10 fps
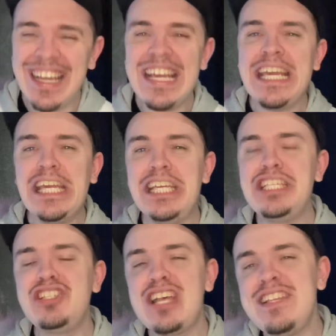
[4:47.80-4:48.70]
He
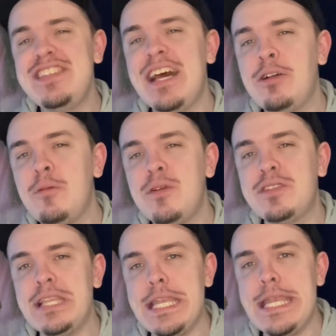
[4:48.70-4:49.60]
says that
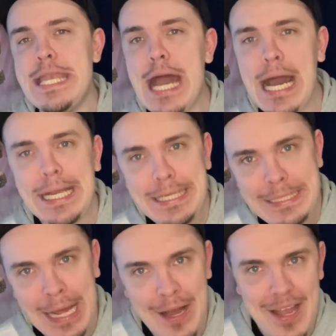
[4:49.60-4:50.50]
almost 9
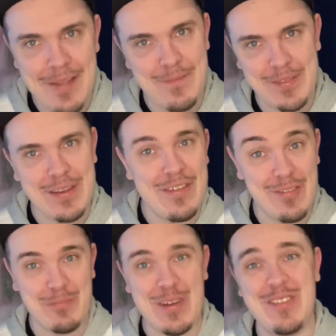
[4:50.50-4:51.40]
times in his
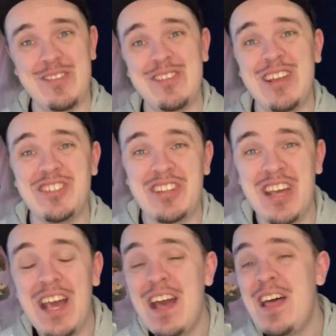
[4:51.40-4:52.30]
presentation.
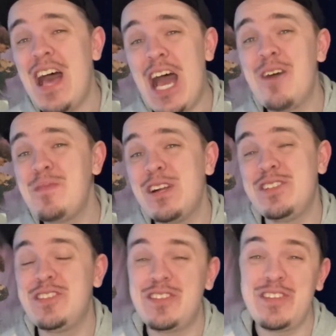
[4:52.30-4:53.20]
How much
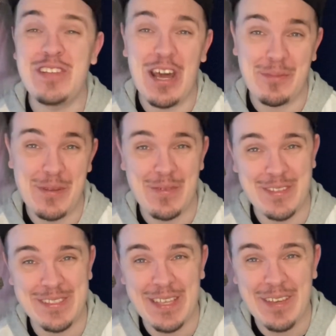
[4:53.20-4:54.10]
this is not a pyramid
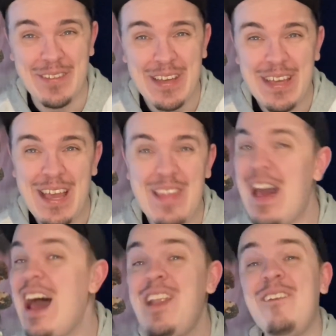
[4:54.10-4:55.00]
scheme?
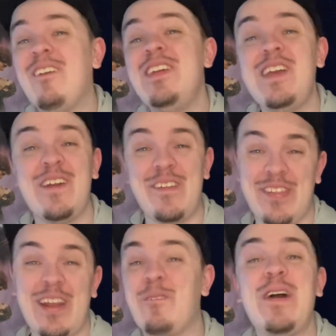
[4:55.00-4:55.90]
That right there is
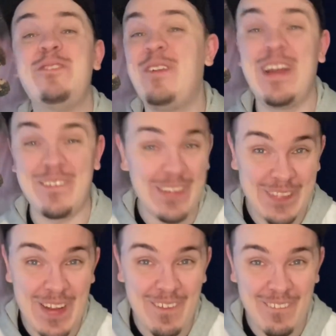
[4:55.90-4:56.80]
like a red flag right
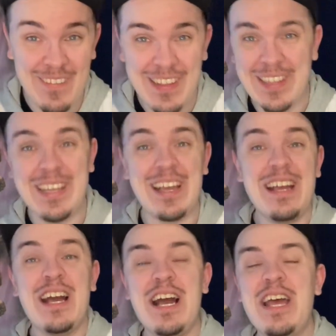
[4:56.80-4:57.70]
there. Like,
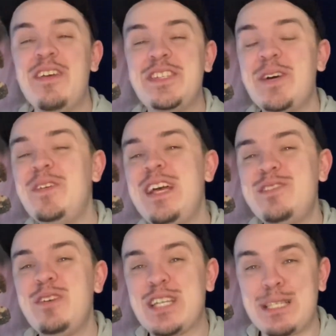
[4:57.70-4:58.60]
if someone has
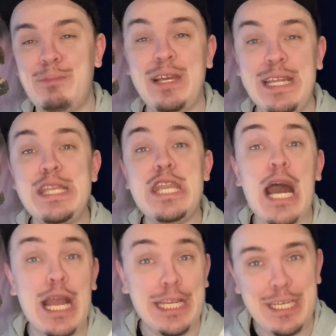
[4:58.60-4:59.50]
to explain
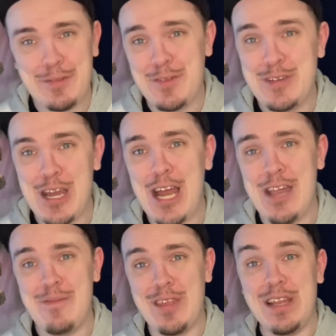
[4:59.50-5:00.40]
9 different
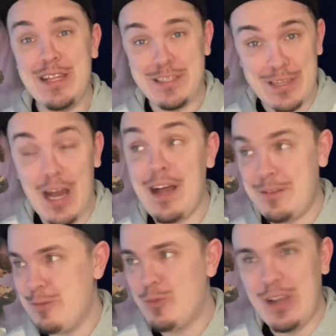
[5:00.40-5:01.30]
times that it's
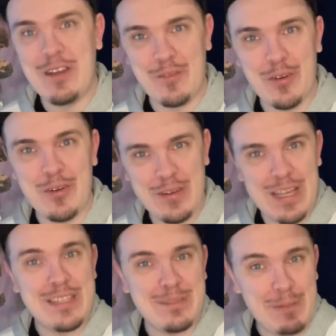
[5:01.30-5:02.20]
not whatever
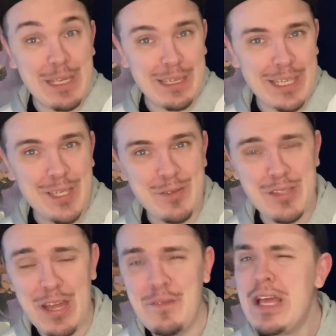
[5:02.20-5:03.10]
it's being accused
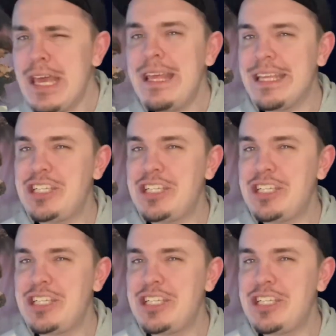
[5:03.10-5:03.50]
of, the